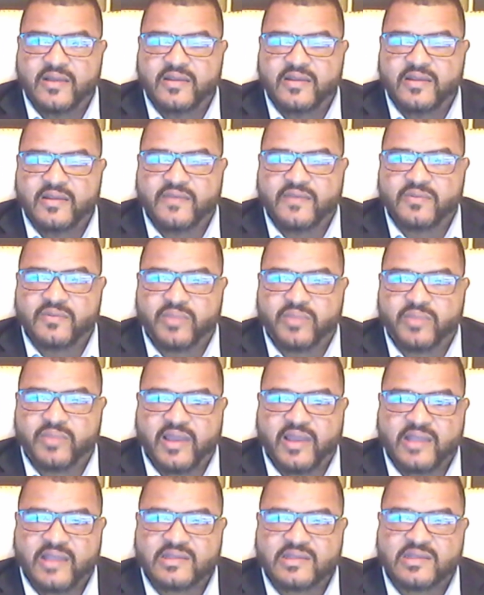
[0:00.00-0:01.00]
different
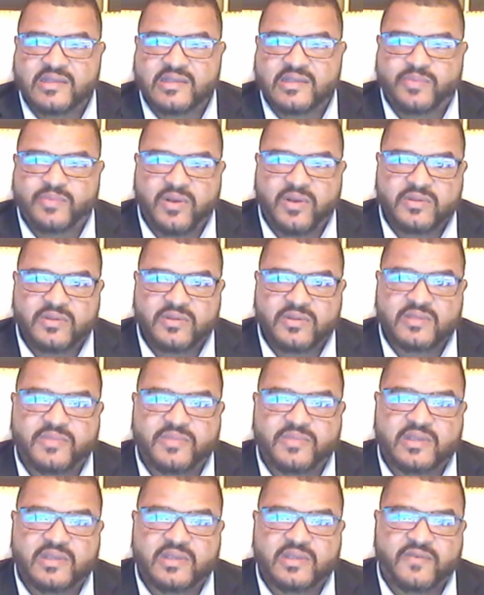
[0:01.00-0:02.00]
plants and expose
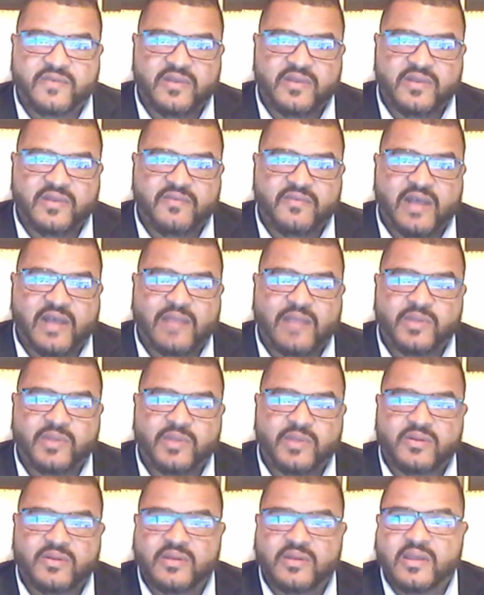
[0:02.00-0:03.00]
to different
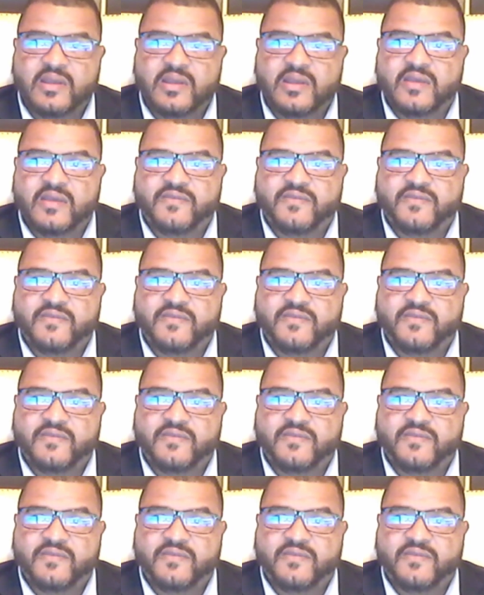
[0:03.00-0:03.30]
environmental